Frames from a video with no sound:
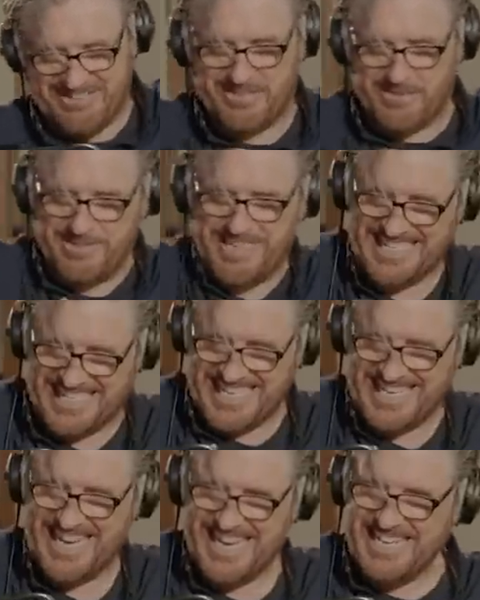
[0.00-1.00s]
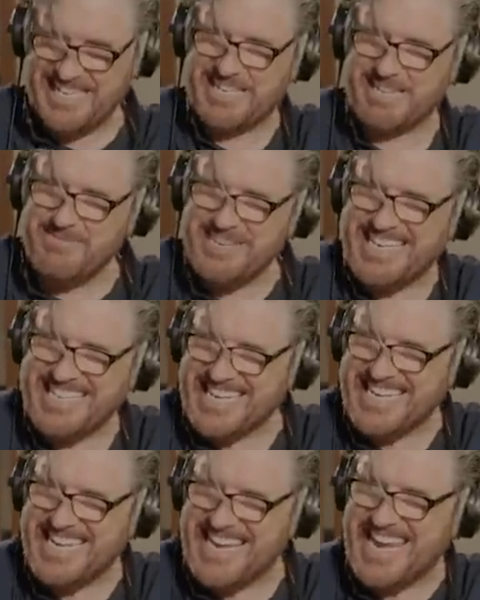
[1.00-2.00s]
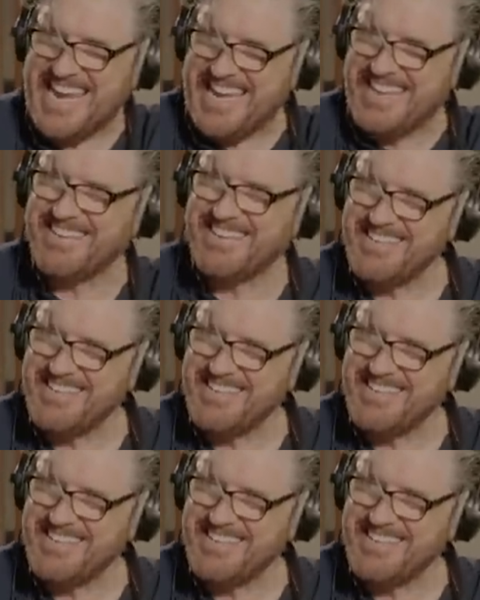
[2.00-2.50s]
Squeezing you! Squeezing you!